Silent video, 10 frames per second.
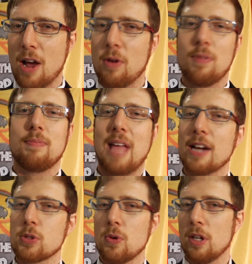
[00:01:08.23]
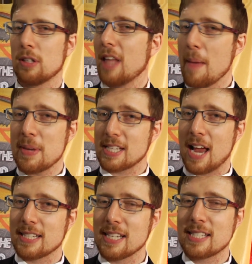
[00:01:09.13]
Now, actual climate
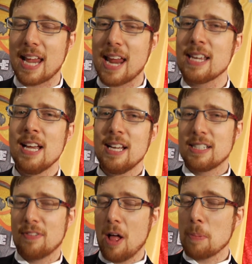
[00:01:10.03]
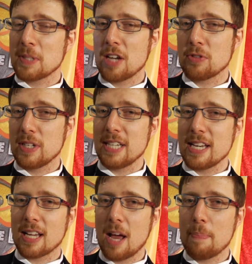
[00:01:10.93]
scientists say developed countries need
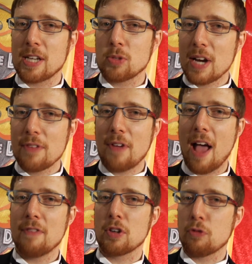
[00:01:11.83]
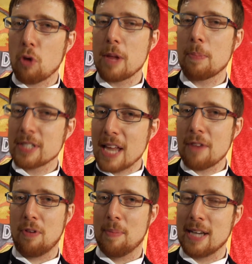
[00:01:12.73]
to cut by 25 to
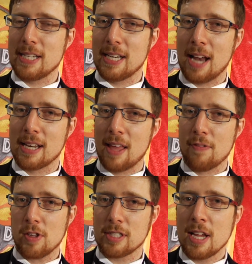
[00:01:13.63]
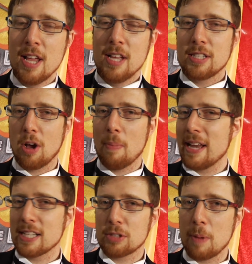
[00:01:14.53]
40% from 1990 levels. So
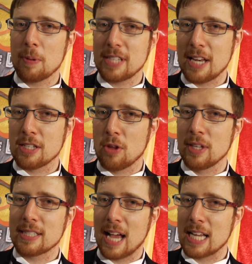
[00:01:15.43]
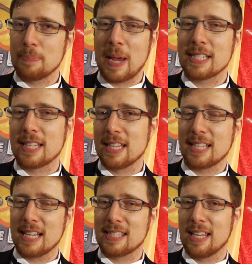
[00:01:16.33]
-3% is only science-based in the
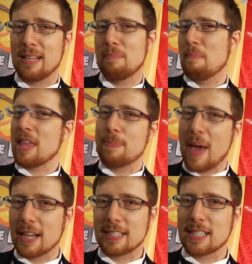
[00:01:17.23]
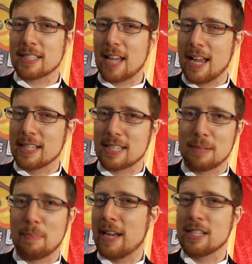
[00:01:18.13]
sense that mathematics is a science
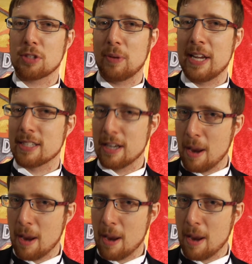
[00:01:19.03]
and -3 is a